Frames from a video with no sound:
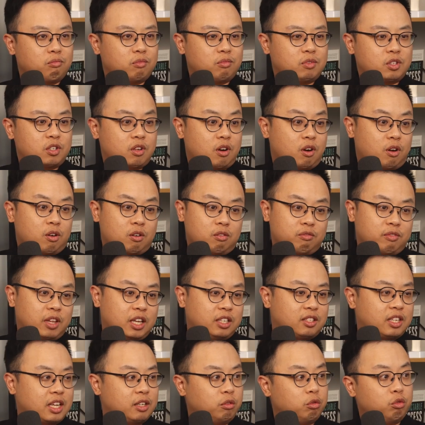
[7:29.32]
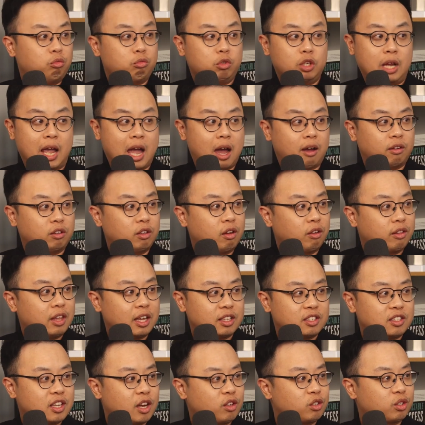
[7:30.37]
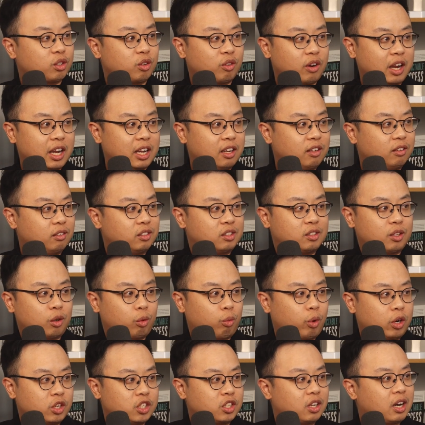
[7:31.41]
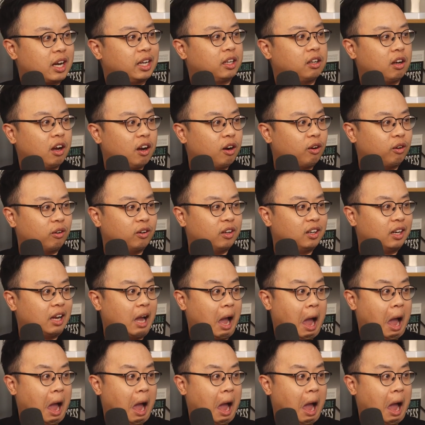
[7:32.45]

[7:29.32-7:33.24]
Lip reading: so they said, yeah, no, that sounds great. So where should I go?